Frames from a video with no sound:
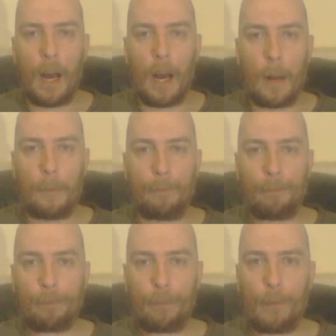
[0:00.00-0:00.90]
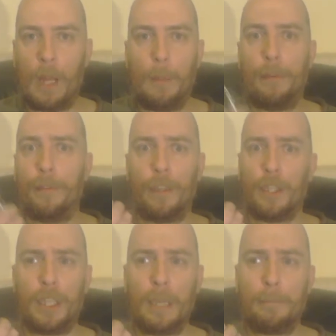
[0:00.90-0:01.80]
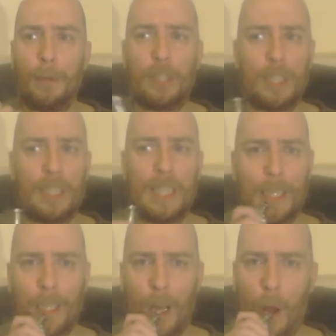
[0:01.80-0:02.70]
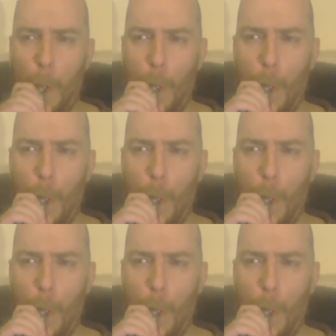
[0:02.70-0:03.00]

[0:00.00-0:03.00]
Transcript: But for a cheap budget tank,